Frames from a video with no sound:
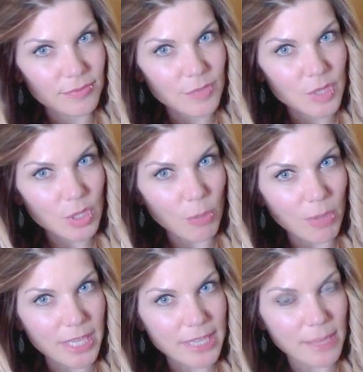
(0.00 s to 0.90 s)
Just
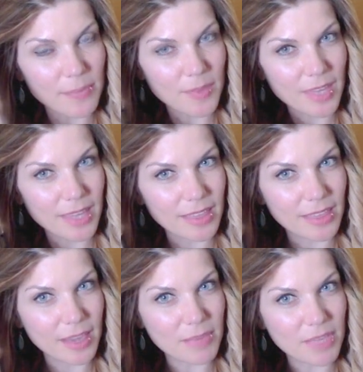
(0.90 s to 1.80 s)
opening
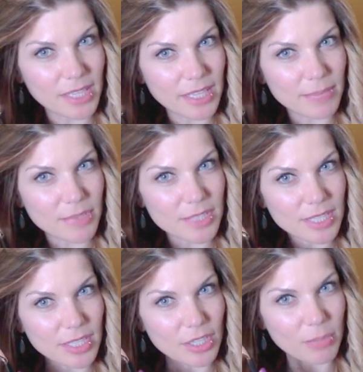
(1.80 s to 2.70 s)
up the clamp just a
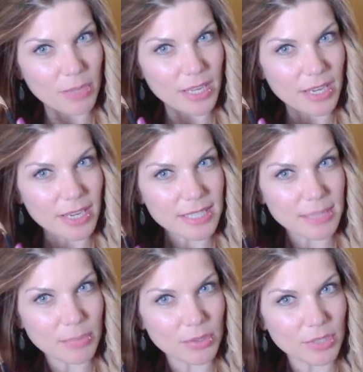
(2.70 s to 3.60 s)
little bit as I
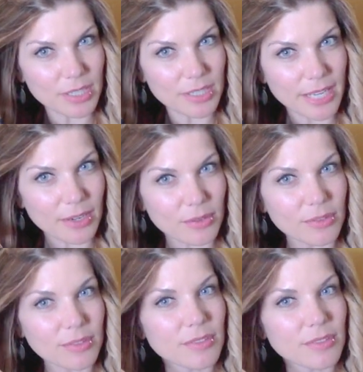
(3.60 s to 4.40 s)
pull it down.